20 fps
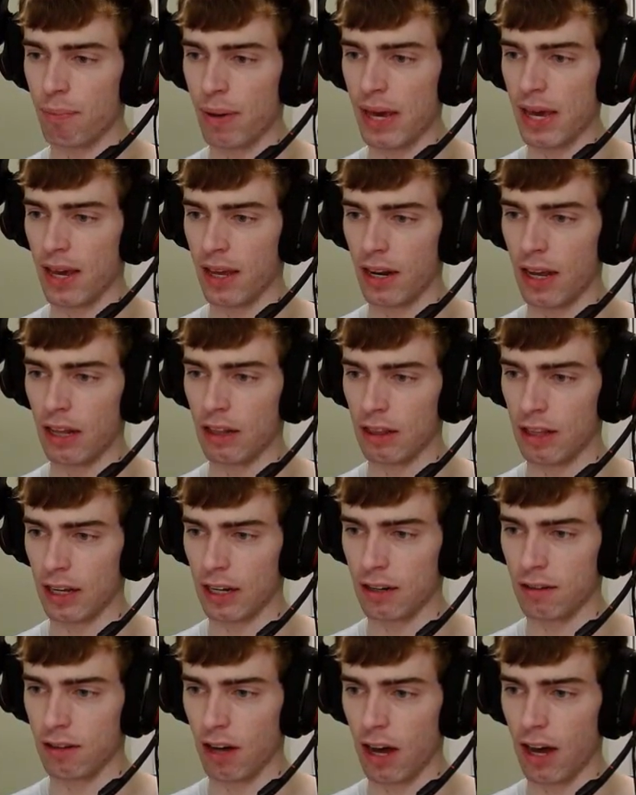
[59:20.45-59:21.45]
pit and
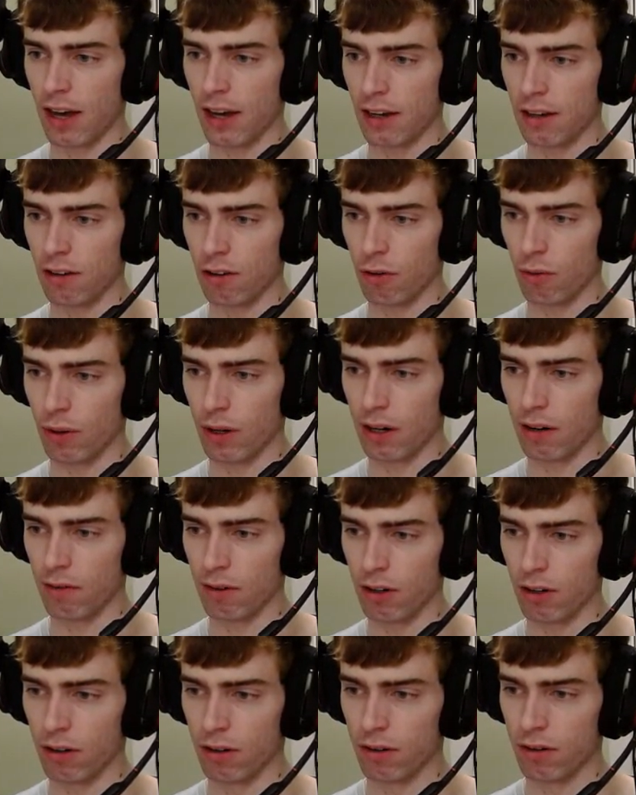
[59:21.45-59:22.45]
like dying or
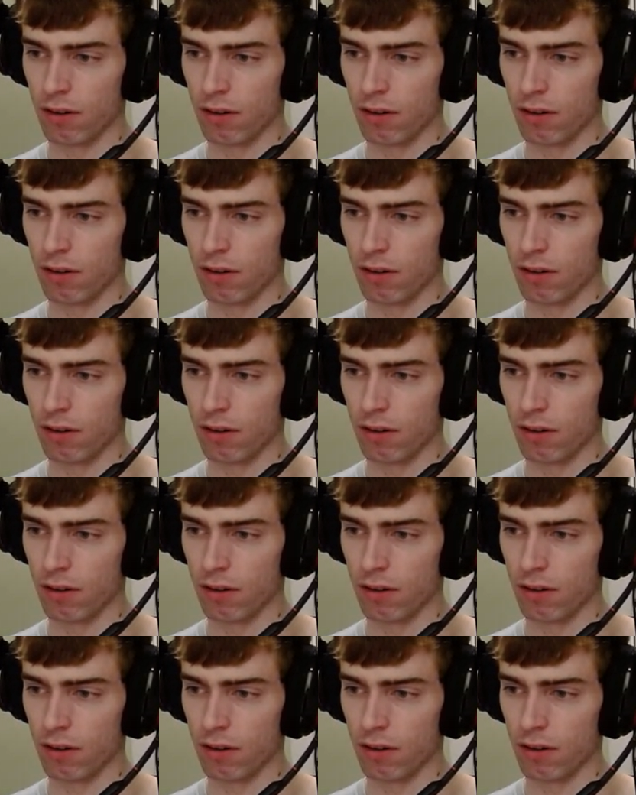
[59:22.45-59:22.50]
whatever.